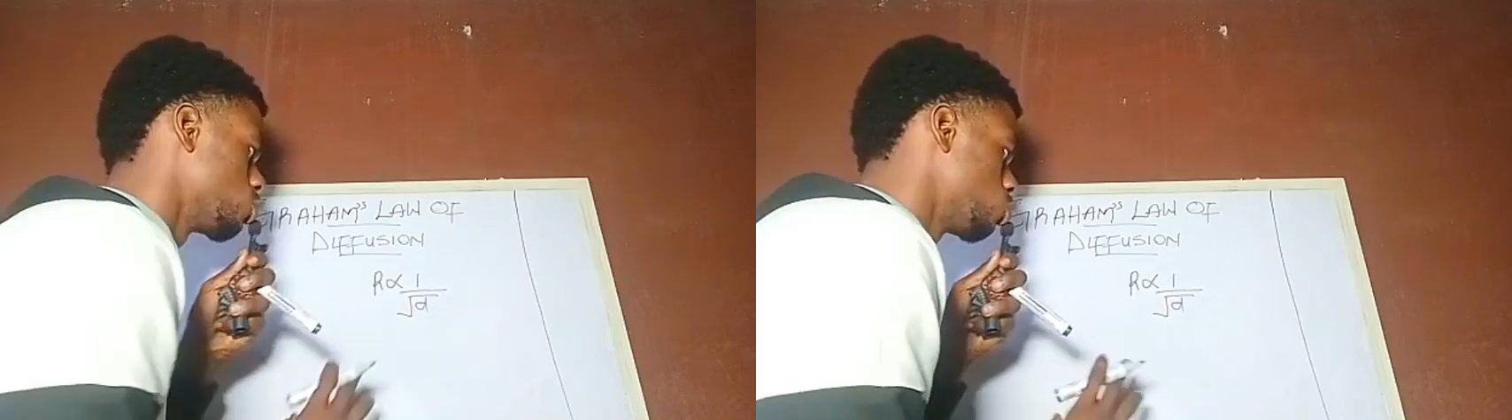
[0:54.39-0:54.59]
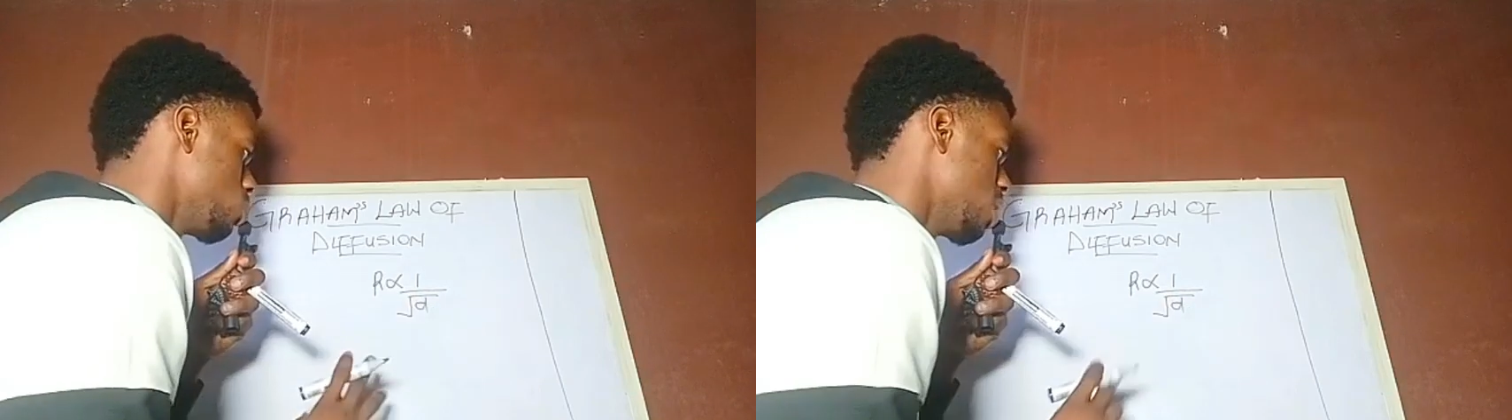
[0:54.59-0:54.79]

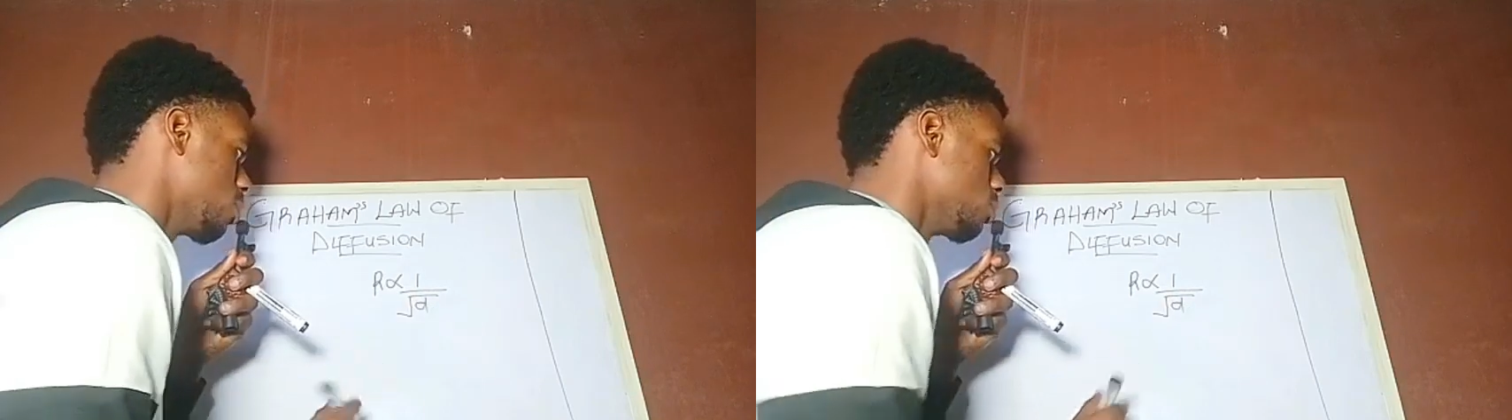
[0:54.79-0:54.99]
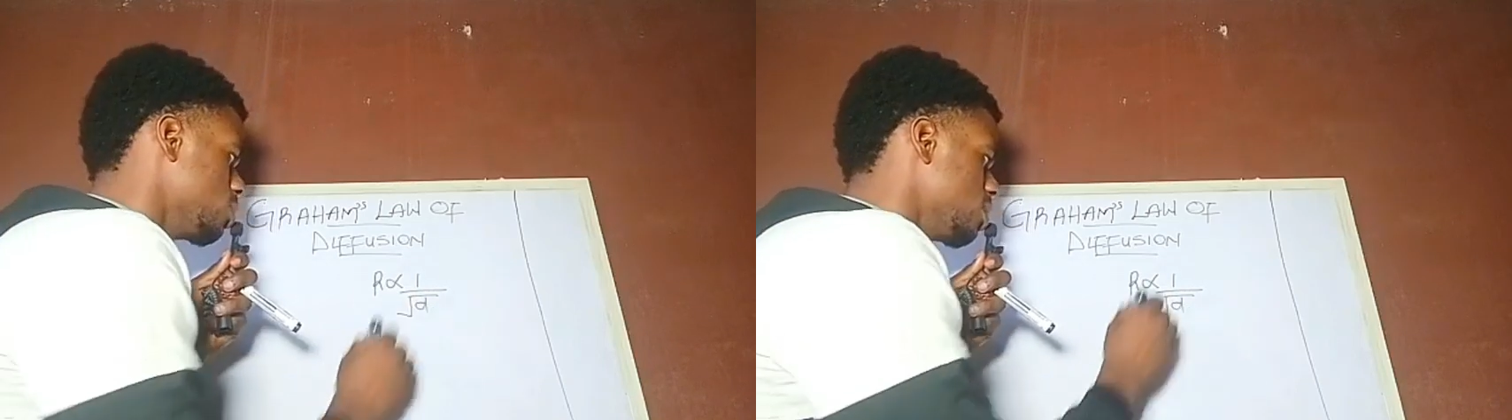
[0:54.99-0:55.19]
So
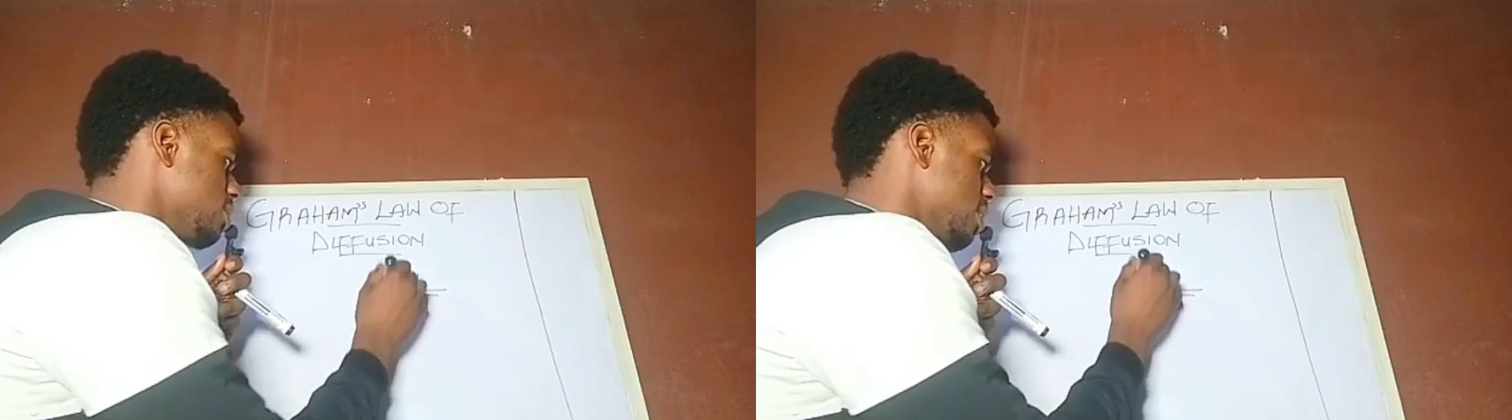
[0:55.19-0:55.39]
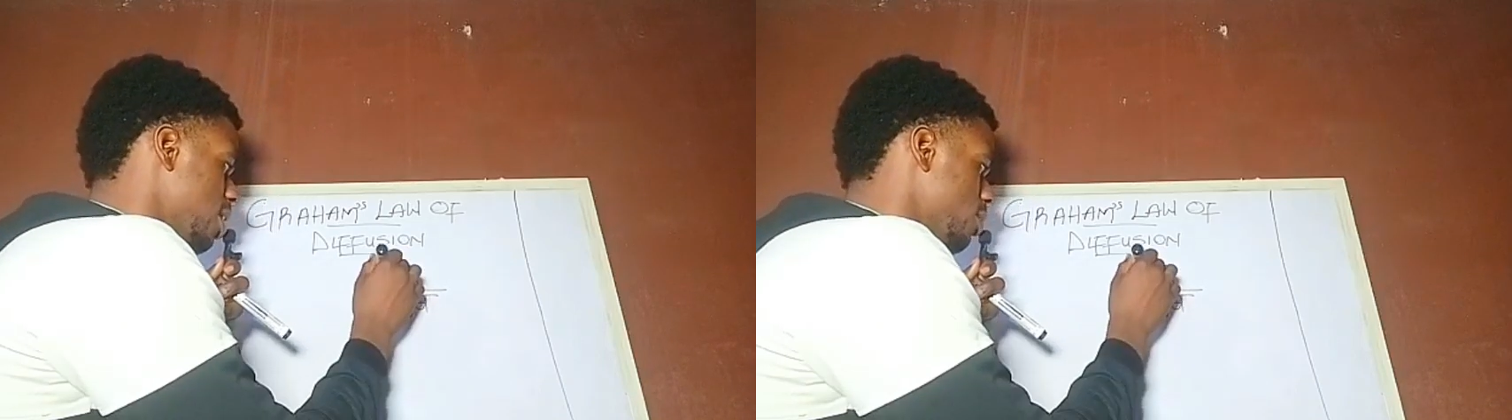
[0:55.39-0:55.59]
now,
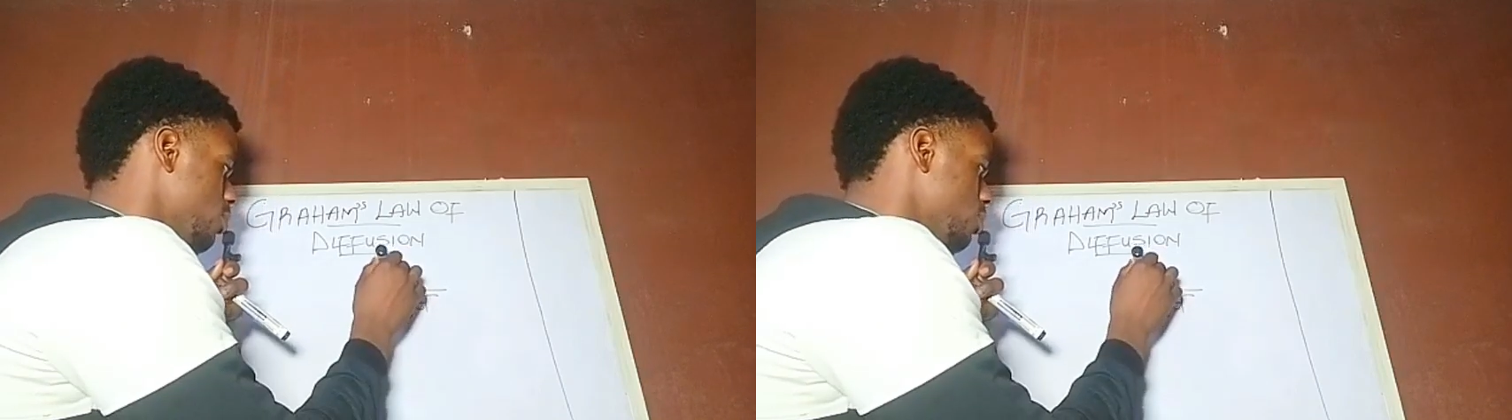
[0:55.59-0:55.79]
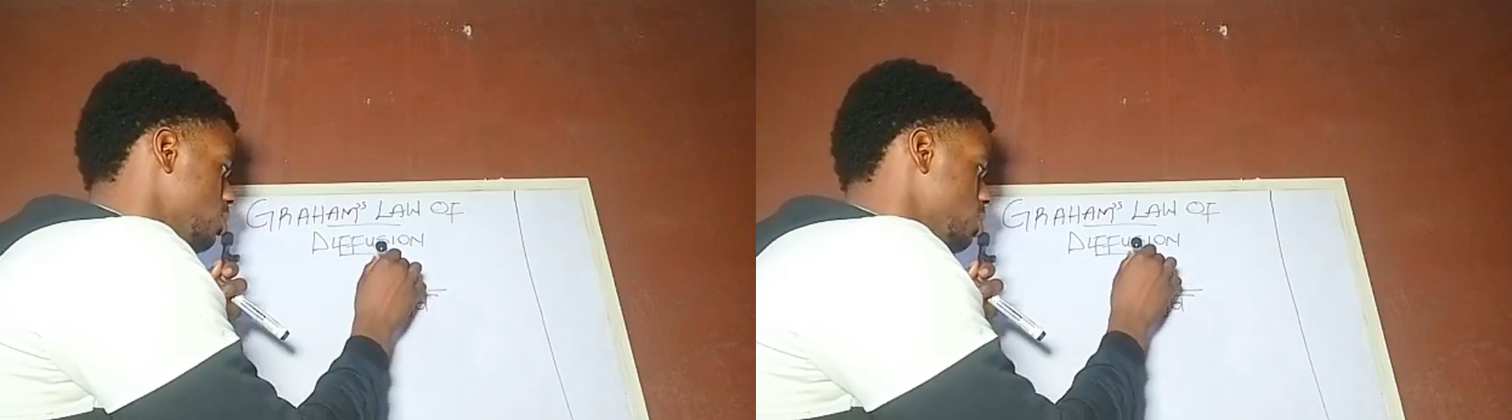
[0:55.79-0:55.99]
this
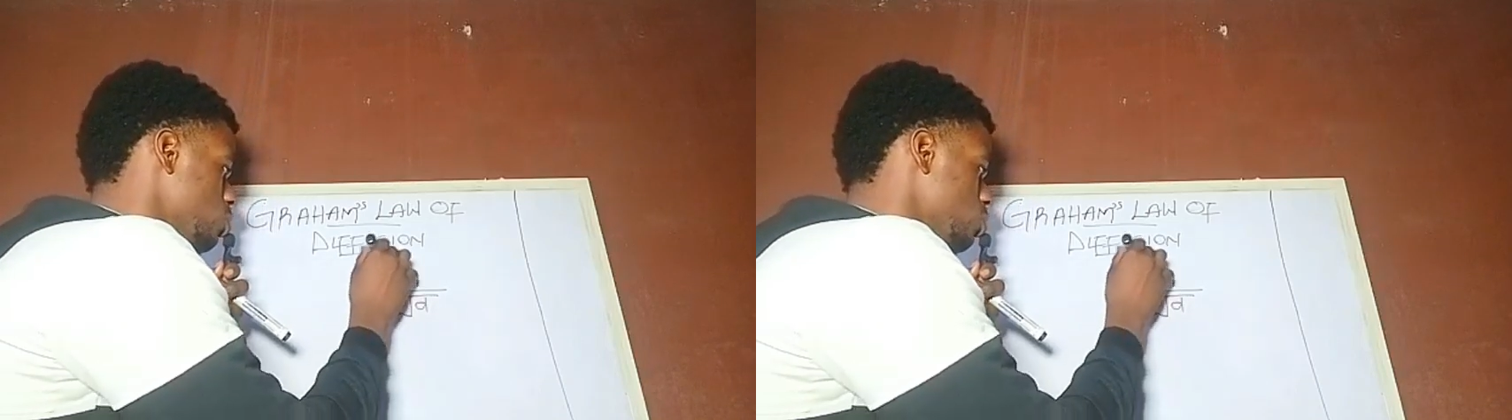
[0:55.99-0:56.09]
R